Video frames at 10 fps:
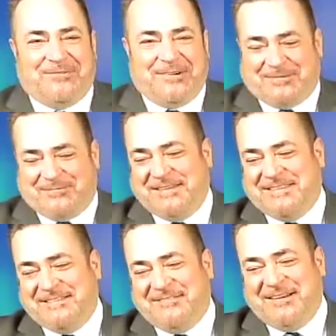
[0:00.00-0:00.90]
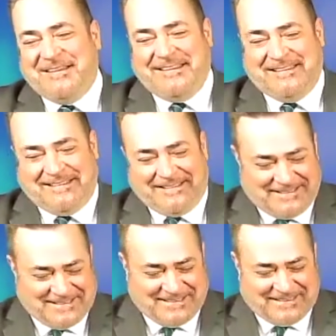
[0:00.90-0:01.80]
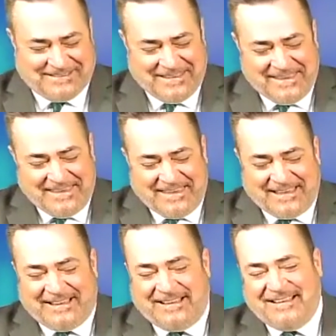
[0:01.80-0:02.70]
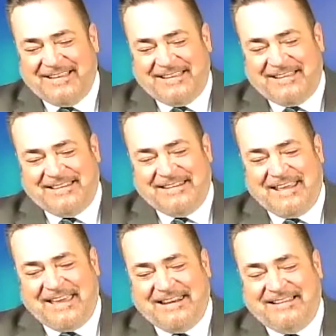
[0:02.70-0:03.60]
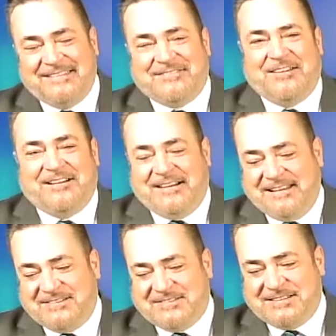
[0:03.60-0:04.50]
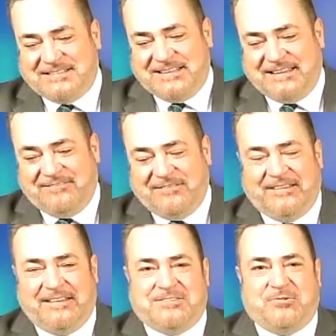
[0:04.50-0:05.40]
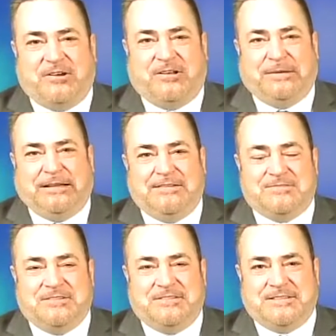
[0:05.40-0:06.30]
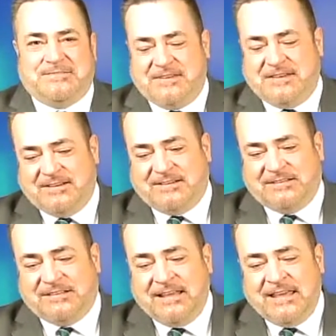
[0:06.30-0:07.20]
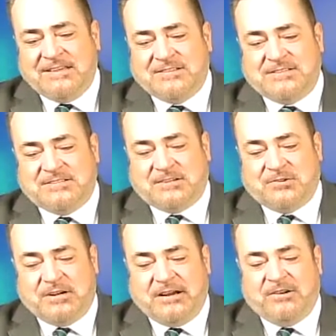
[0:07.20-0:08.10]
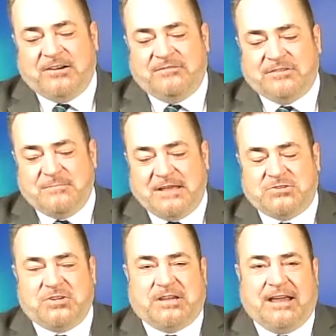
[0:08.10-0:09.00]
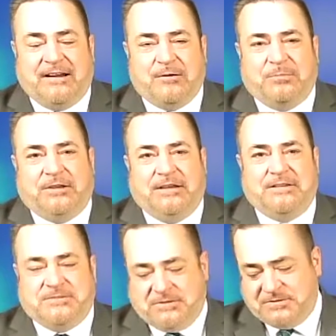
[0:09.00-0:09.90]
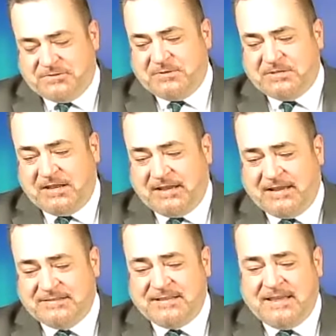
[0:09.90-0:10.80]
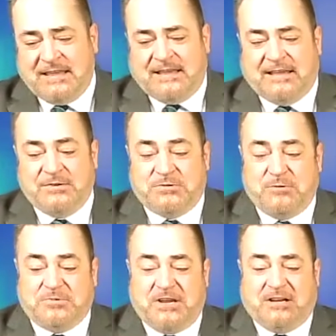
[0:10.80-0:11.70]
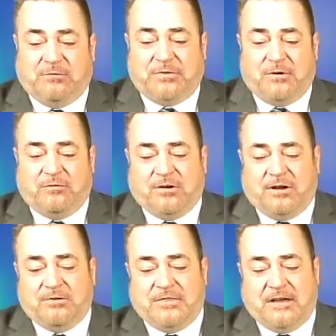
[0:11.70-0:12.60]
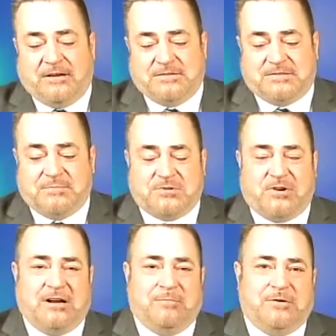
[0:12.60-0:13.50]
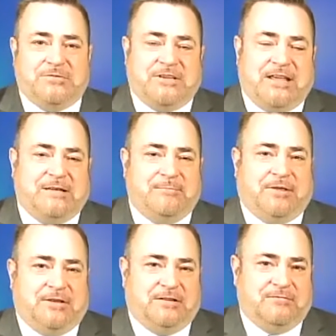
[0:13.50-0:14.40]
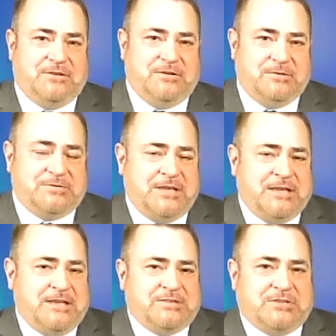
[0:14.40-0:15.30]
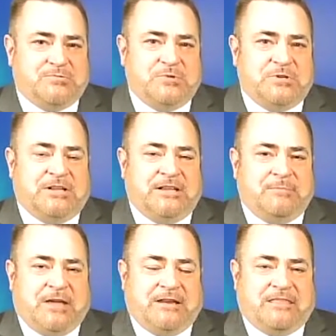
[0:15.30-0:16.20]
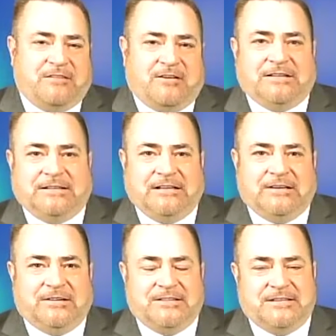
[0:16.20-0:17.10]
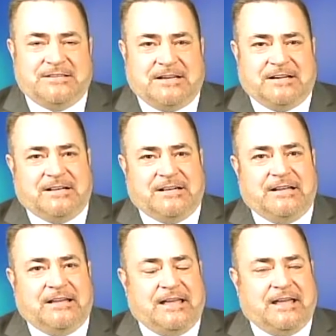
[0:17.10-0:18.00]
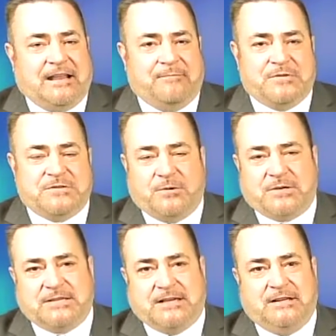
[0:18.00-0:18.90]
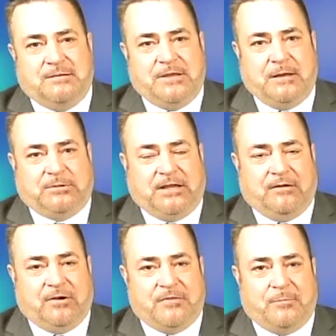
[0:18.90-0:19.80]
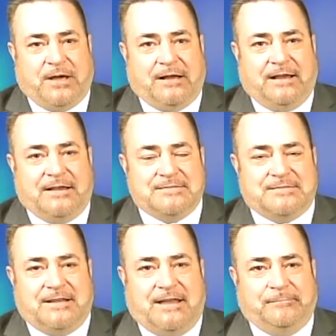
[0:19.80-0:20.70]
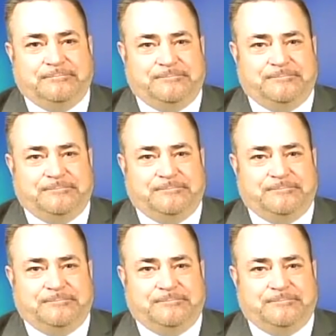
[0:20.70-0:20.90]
worse when it's in writing here. So Natalie's very interesting and really a trailblazer in this field. She's the creator of Dementia Careblazers, which has a YouTube channel with over 100,000 subscribers and 8 million views. She's really been a thought leader in this area, and I'm so excited to be able to have her on the podcast today.